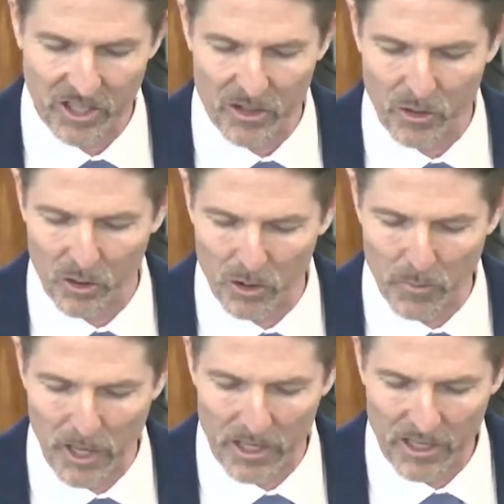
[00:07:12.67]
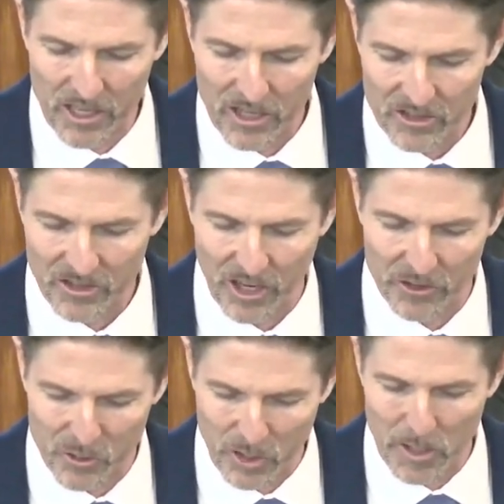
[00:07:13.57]
and your old men shall
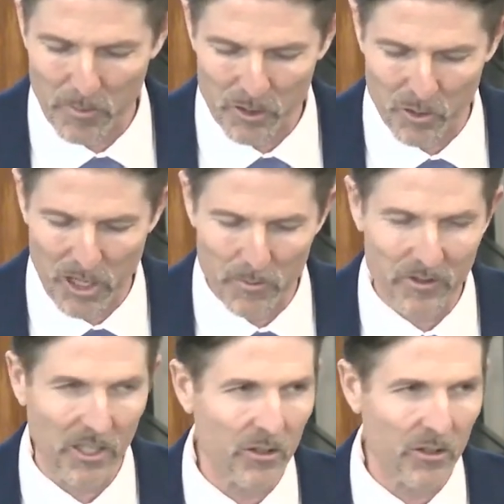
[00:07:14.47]
dream dreams.